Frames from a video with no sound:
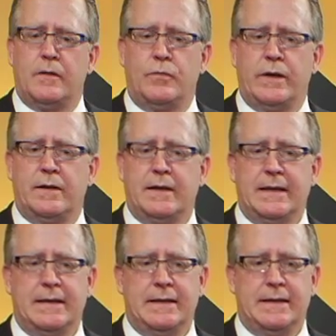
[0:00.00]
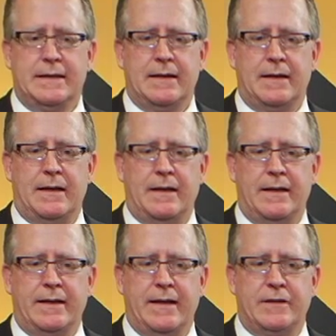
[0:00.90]
Well,
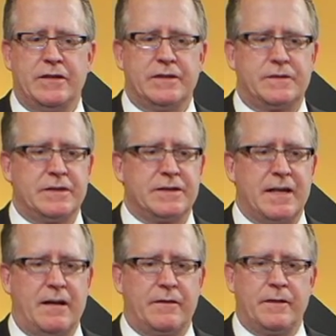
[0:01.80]
again, she's just out